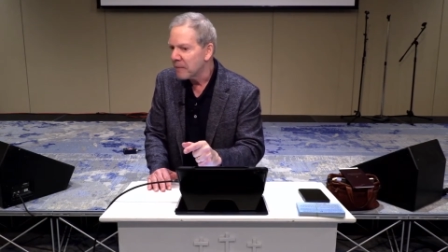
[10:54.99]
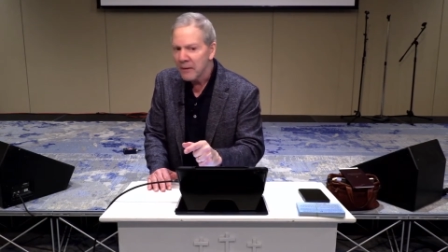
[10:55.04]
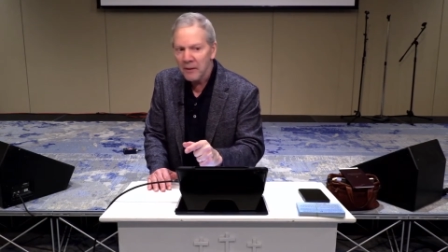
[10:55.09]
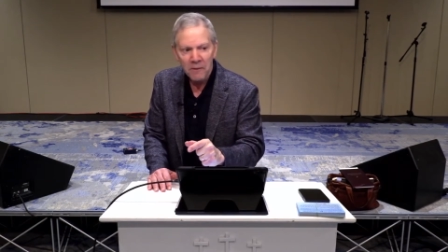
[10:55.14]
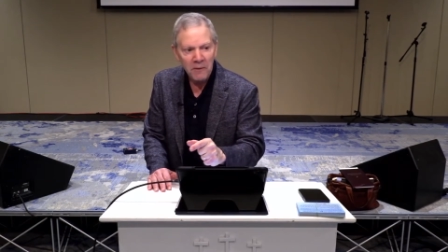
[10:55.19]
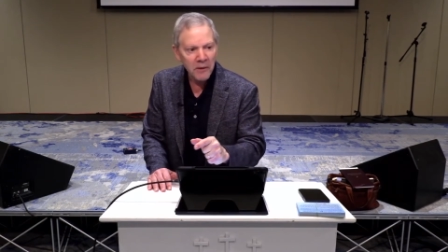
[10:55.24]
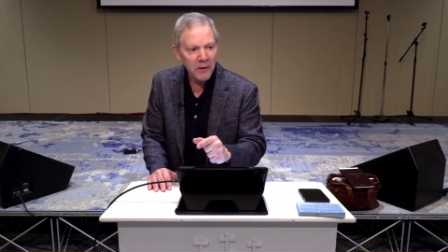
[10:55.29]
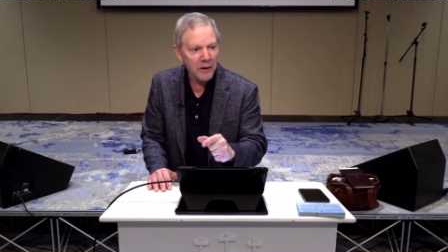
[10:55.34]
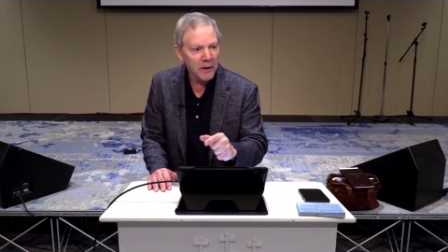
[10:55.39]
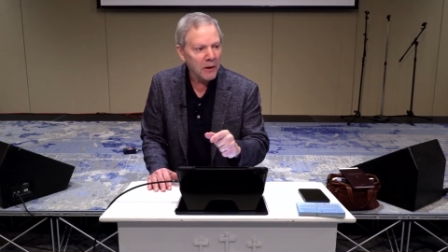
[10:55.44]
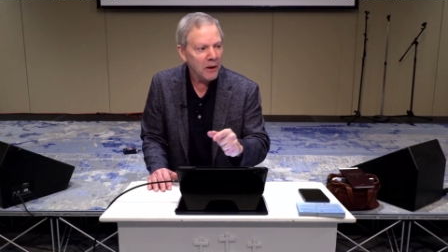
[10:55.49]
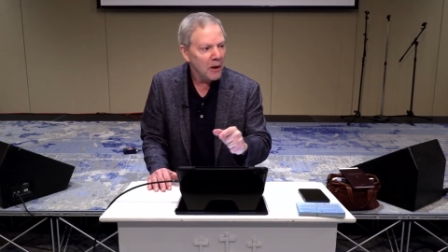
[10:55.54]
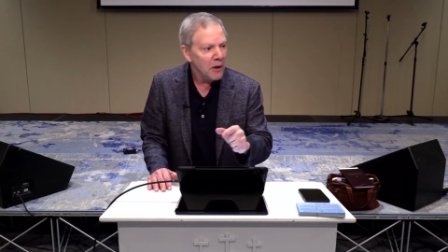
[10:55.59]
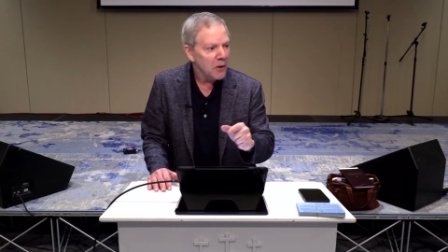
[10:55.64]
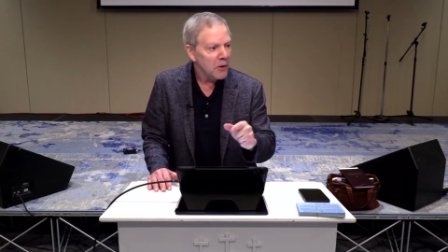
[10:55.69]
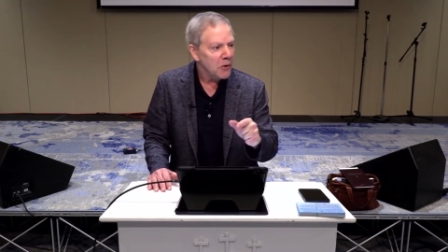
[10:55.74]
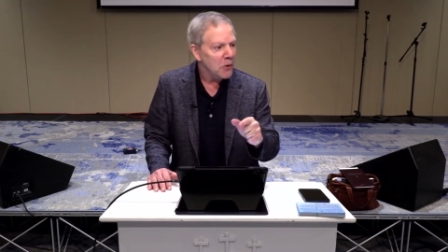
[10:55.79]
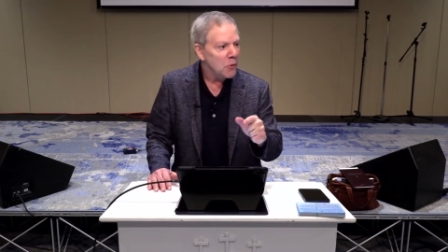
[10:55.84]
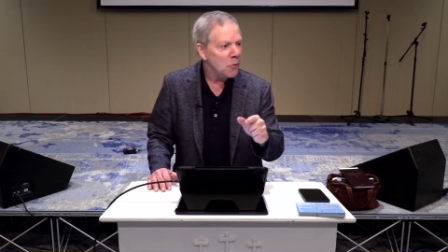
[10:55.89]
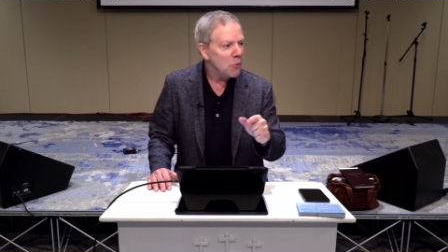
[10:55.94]
You see,
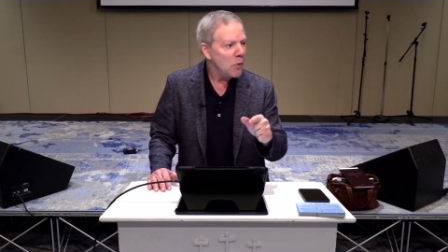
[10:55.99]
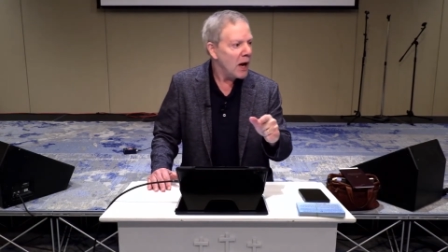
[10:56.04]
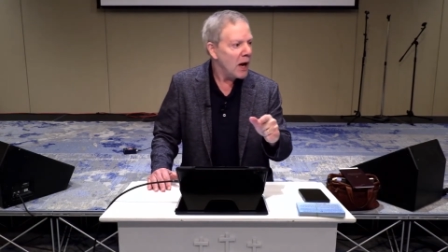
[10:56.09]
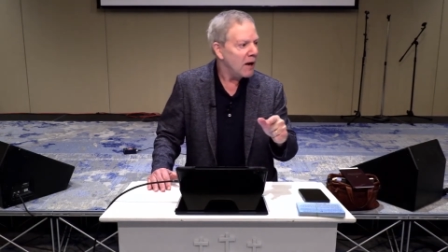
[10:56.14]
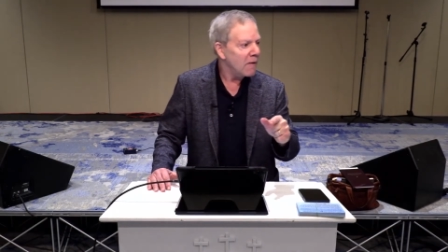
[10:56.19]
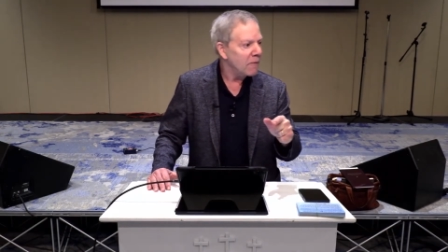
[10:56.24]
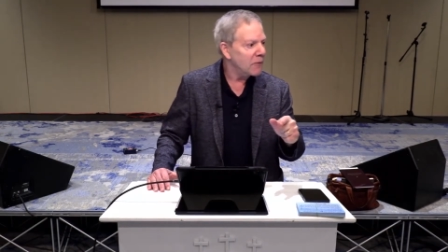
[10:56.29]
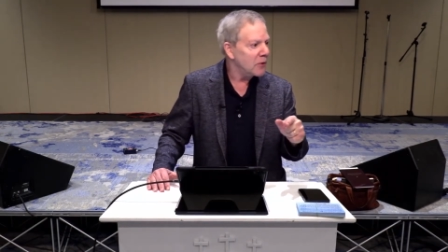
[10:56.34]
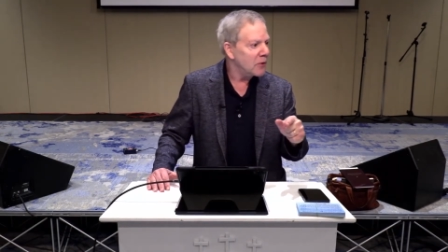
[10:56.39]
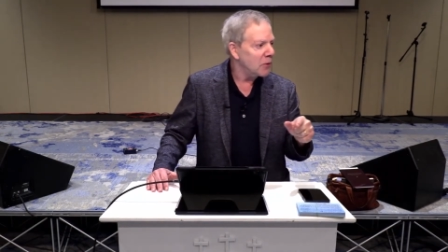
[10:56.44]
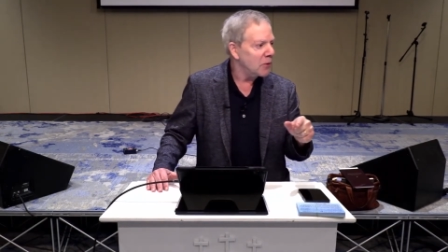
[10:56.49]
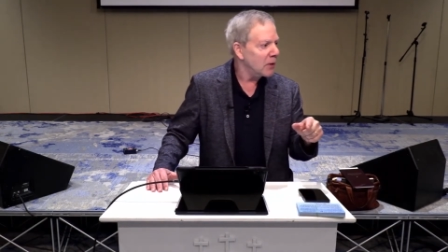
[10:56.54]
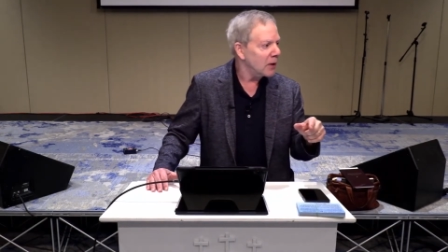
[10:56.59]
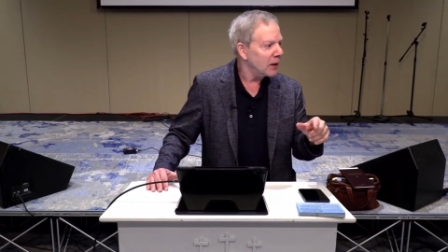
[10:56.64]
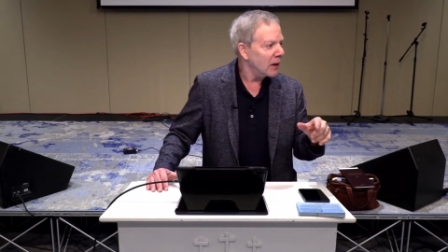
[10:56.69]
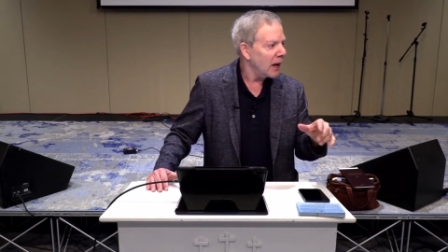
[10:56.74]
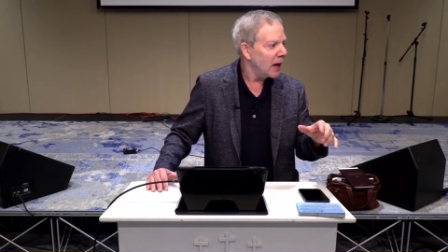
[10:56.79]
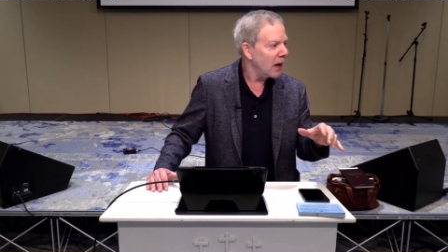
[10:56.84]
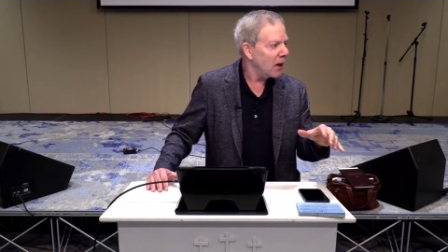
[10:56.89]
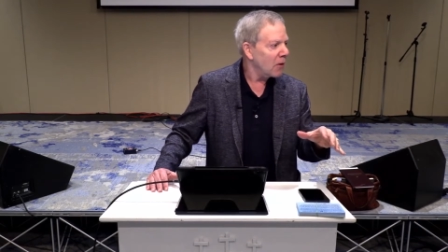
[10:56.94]
you have to
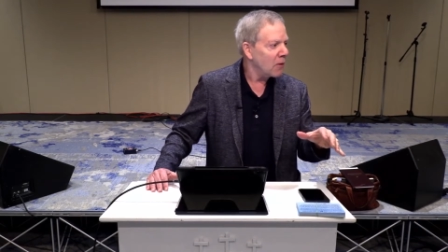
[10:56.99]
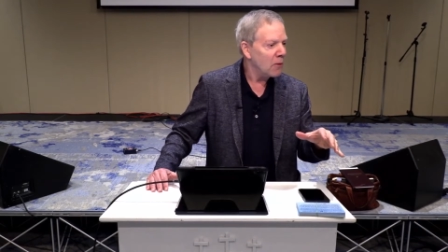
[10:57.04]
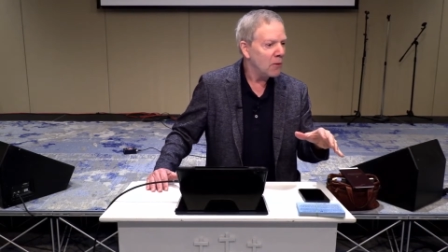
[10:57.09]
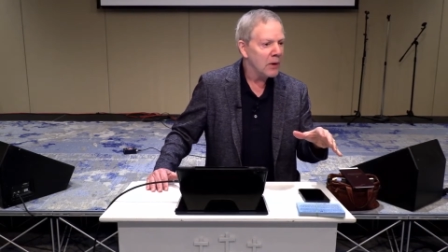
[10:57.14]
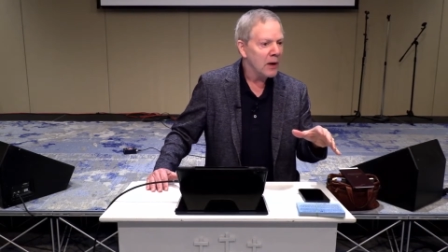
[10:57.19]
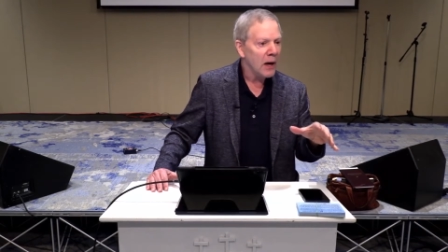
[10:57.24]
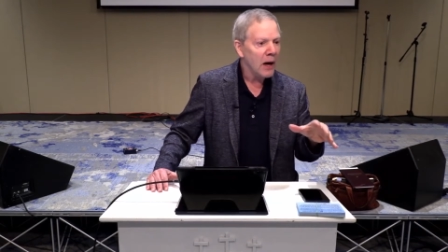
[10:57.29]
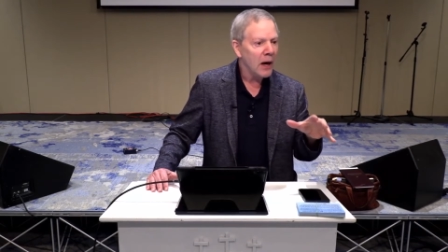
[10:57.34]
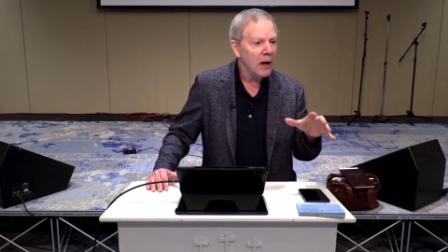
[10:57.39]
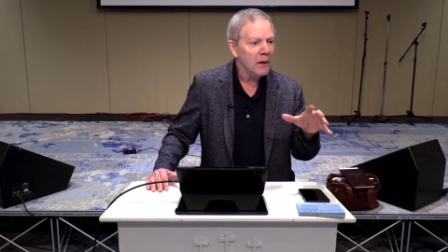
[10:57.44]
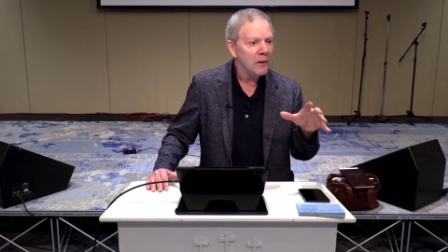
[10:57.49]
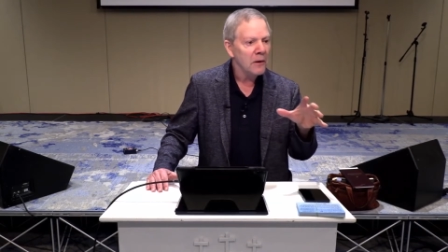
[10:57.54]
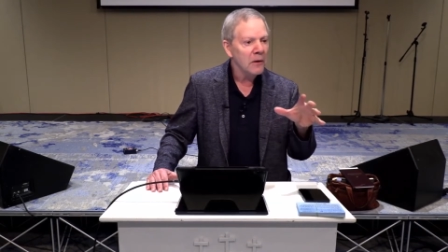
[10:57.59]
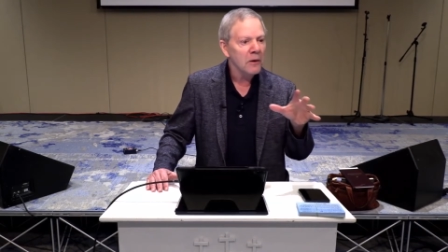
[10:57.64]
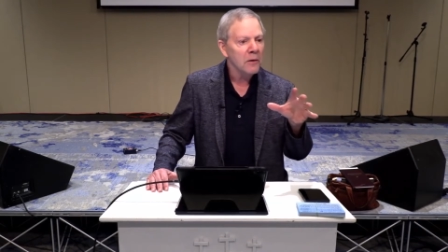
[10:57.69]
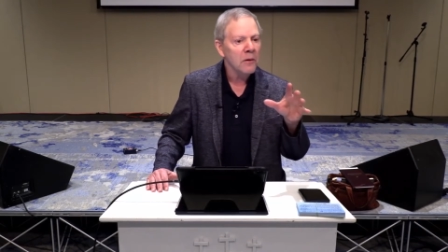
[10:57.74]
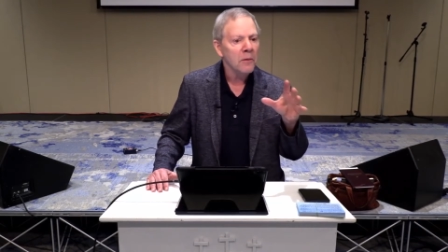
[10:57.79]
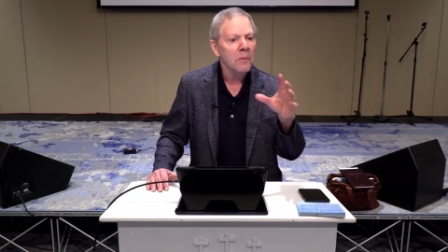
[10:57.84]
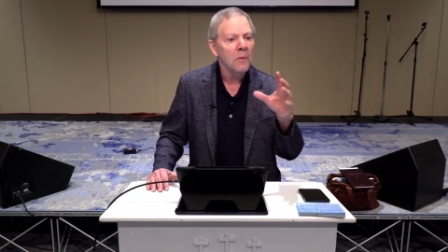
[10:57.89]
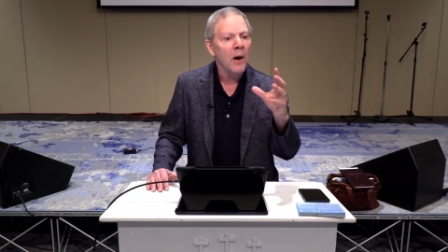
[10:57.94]
allow
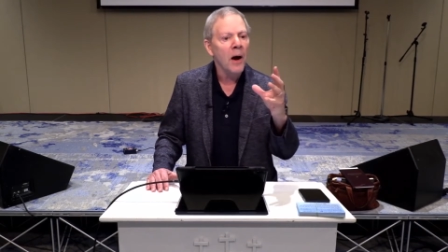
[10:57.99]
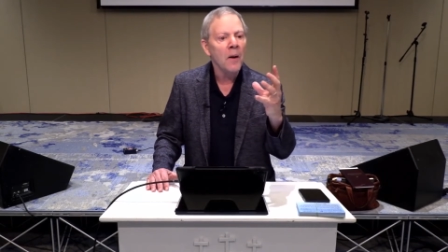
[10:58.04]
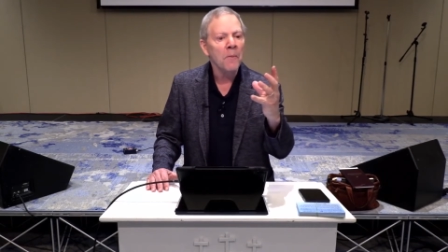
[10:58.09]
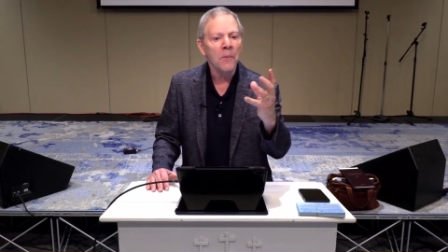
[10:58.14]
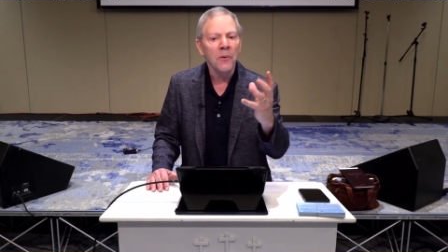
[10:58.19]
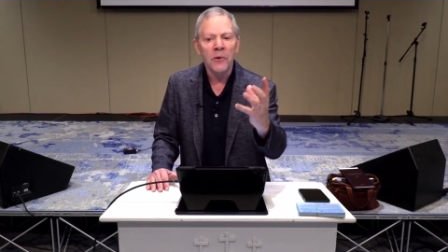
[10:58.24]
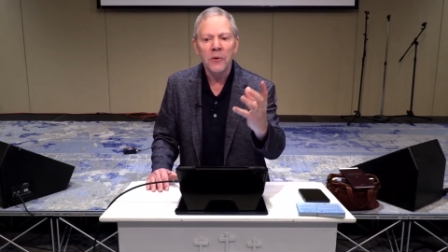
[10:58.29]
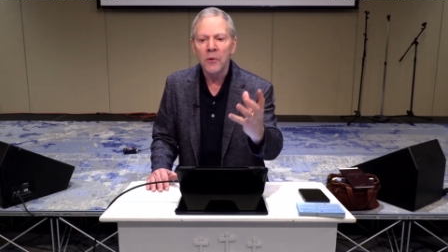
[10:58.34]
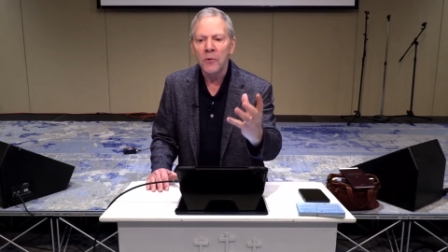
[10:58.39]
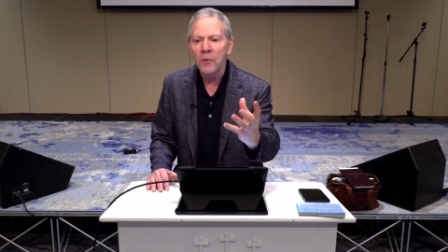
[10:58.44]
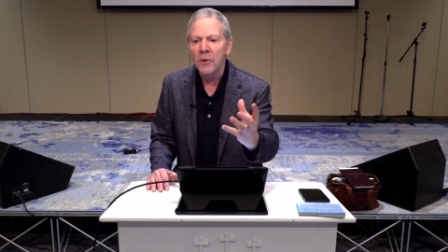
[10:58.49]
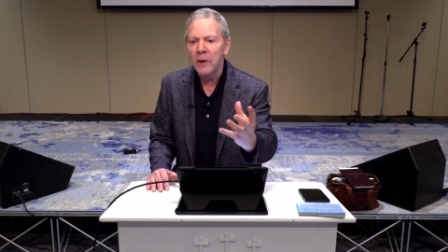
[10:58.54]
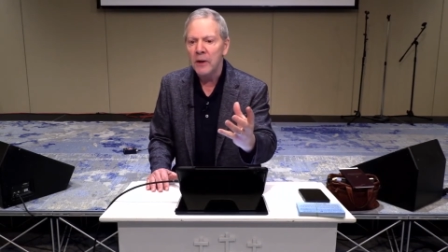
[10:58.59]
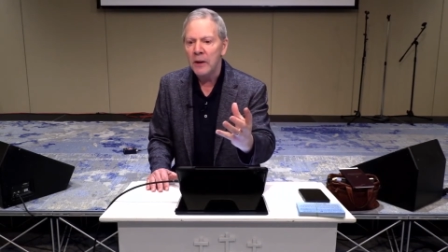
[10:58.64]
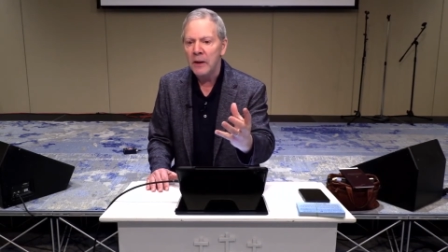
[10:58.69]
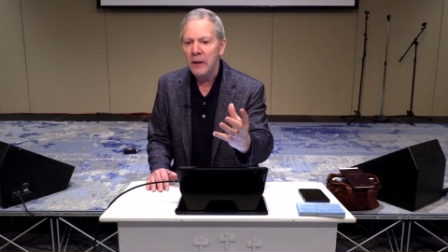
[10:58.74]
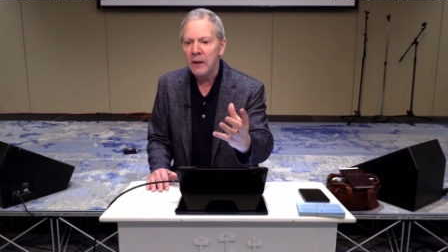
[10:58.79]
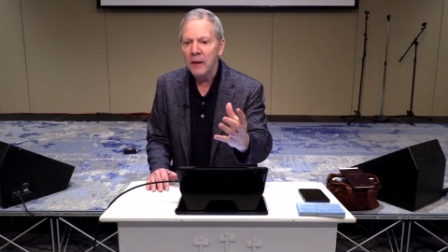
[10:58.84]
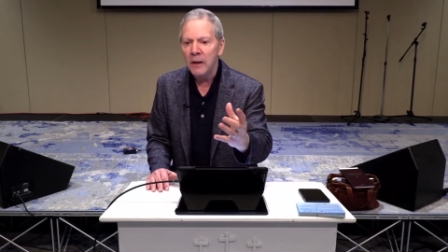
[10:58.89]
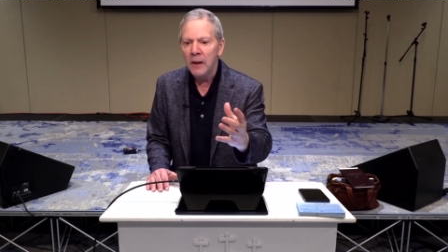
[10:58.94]
God's
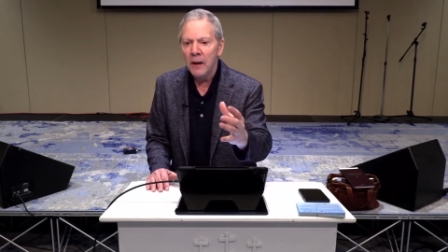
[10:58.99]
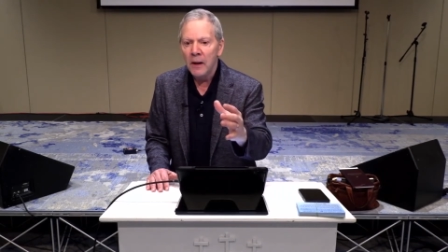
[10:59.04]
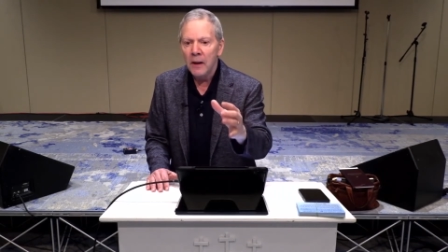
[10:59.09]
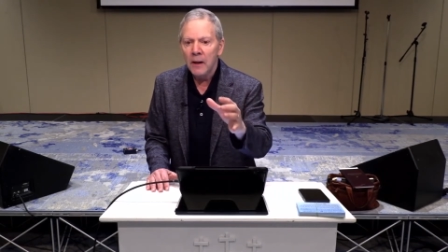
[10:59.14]
opportunity